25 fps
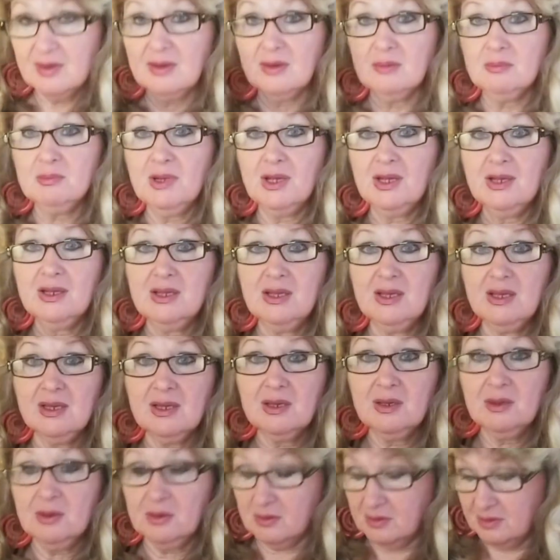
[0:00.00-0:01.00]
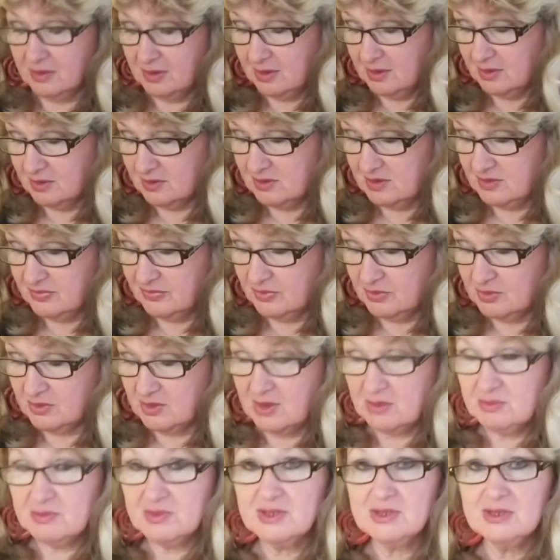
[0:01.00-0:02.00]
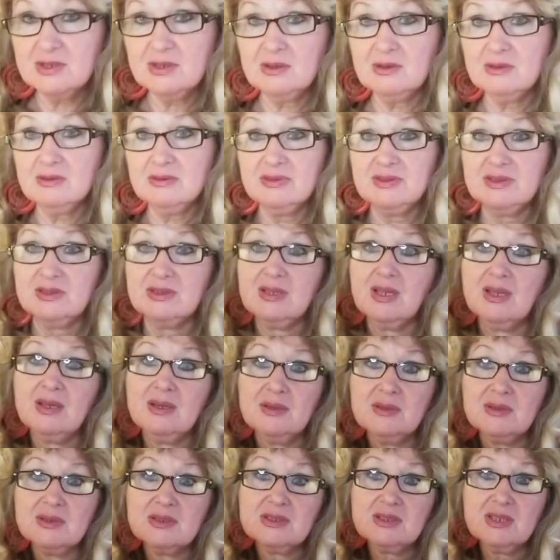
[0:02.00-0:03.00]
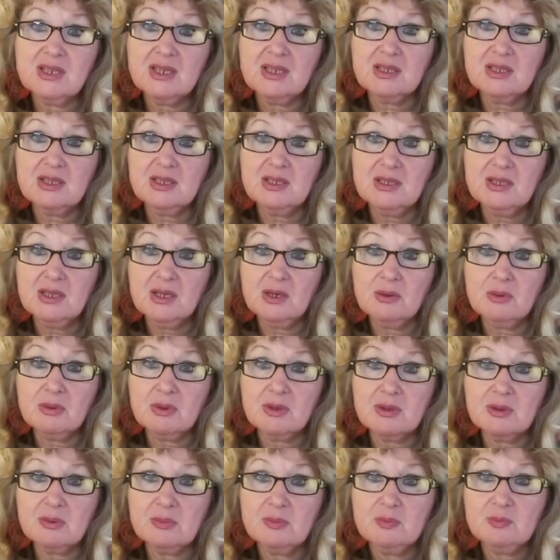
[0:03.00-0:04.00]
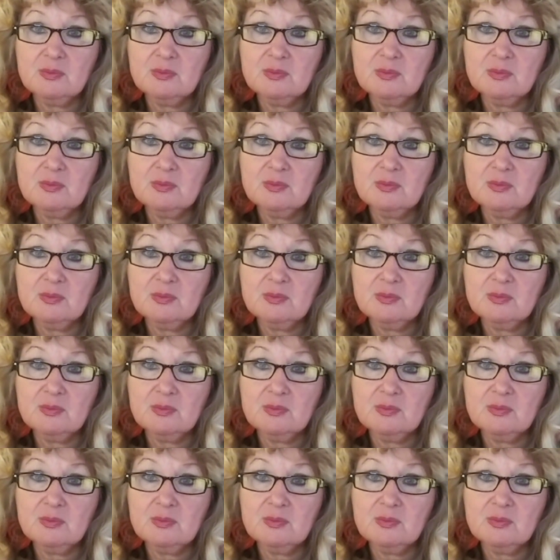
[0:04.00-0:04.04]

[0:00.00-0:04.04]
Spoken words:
making careers for themselves. Shaky Tower.